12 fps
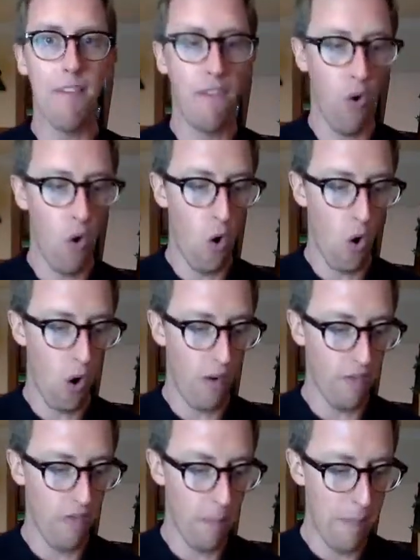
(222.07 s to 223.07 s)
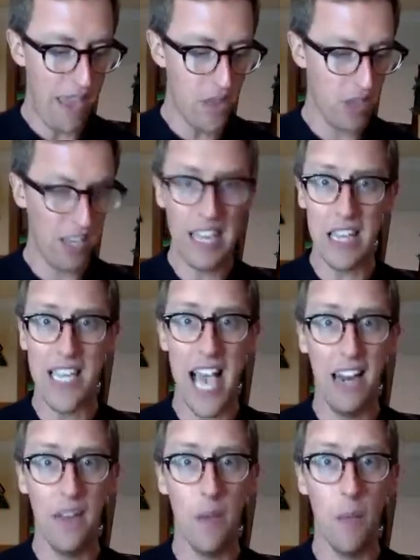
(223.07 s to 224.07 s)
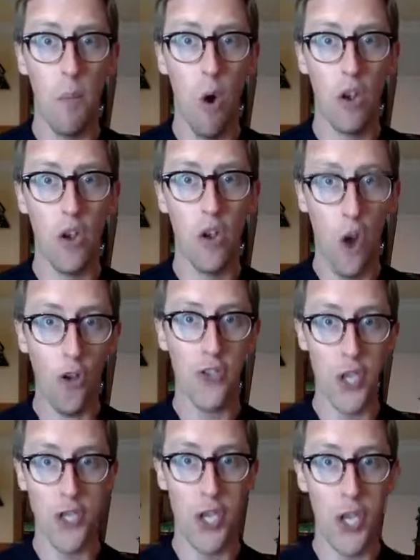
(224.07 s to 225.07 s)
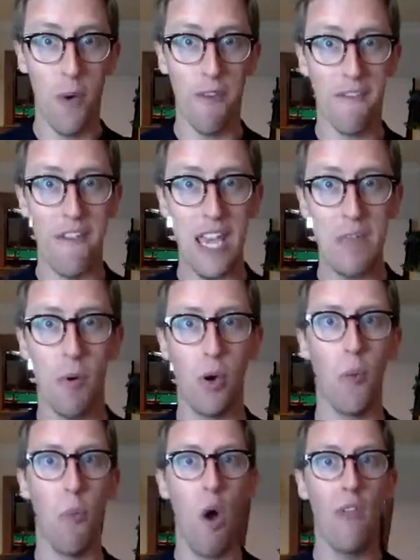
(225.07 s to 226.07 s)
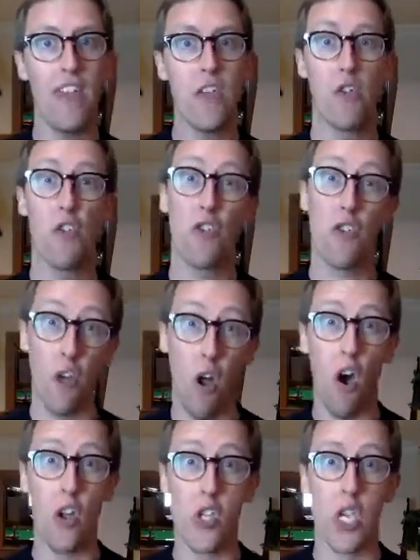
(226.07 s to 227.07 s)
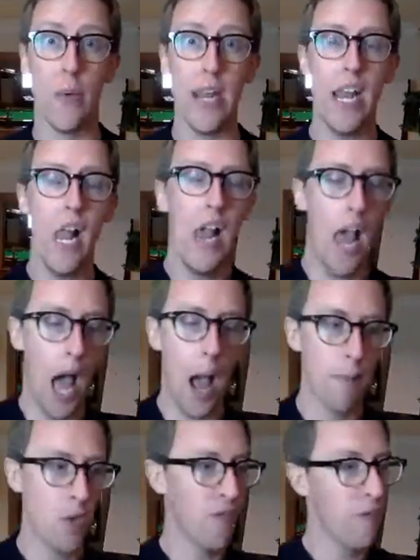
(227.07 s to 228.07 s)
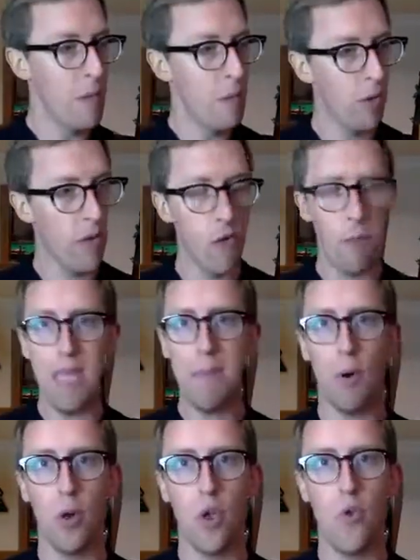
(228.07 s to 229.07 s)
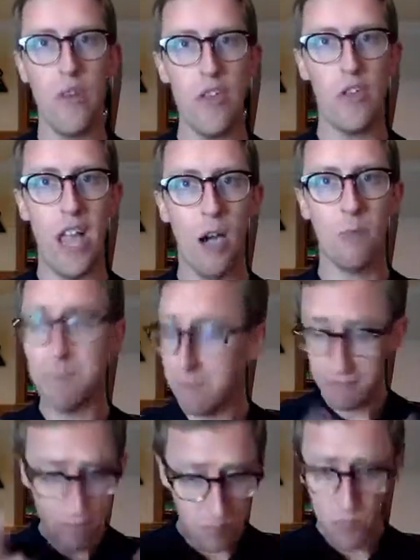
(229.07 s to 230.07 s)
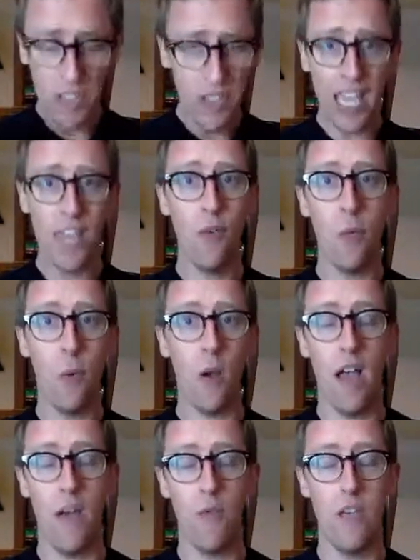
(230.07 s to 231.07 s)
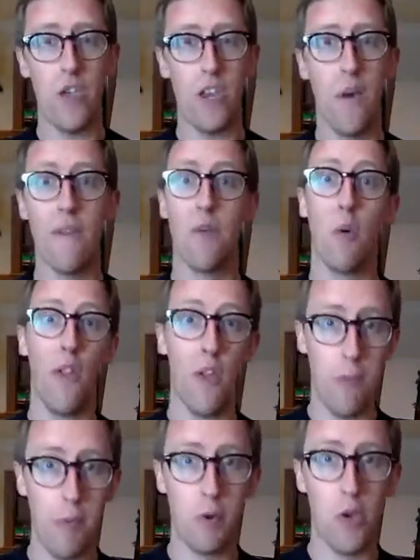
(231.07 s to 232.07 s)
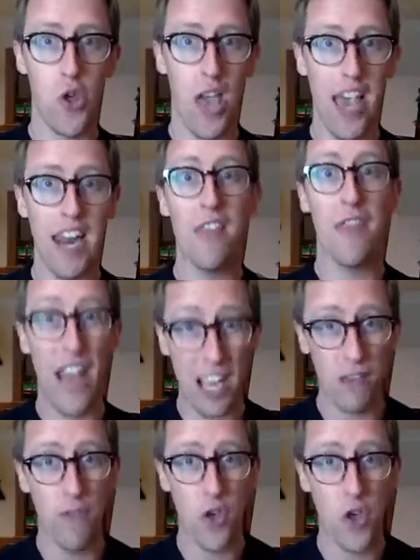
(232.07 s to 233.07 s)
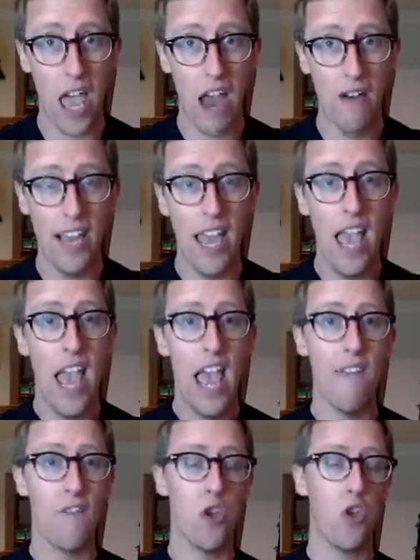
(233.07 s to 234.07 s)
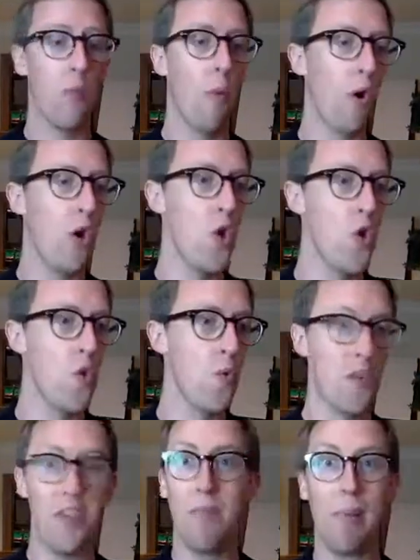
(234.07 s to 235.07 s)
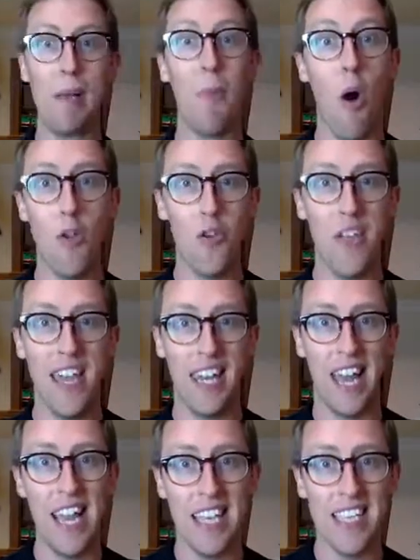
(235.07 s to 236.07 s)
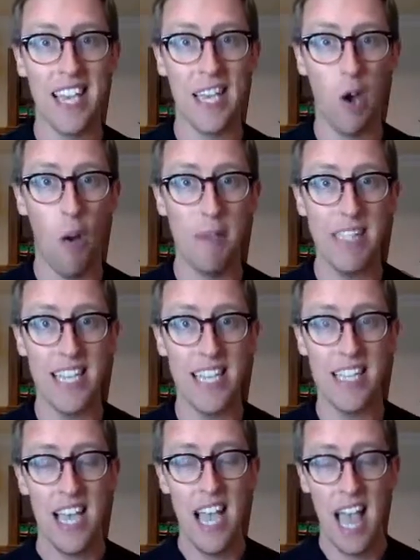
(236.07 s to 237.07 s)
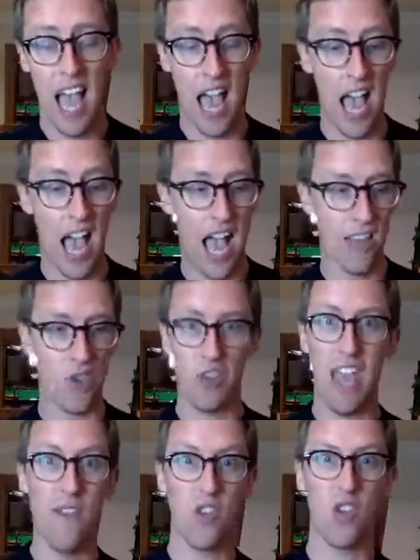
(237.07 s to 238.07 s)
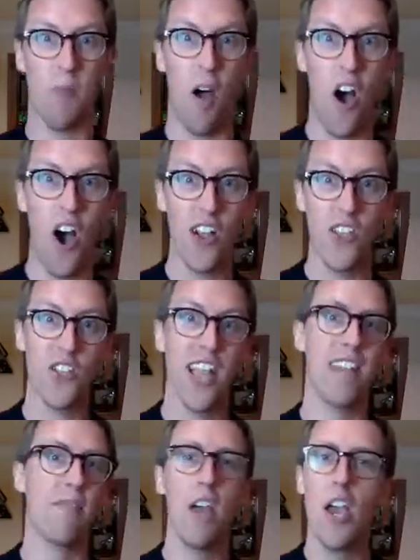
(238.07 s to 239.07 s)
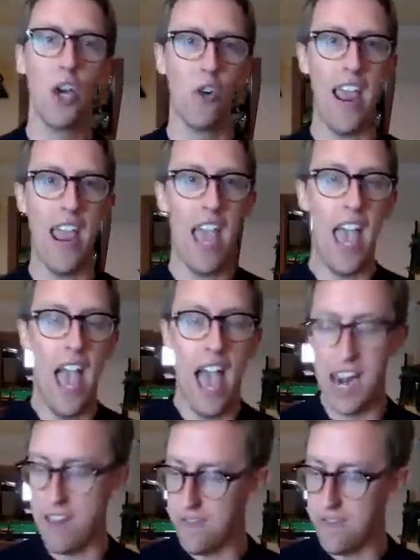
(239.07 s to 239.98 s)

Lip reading: for basically telling them what not to do on Facebook and what they should start doing. So if you've been one of those people who reached out, thank you for reaching out. If you're one of those people who shared it, thanks for sharing. If you're someone who simply watched it and liked it and commented and just gave us some hearts, then great. And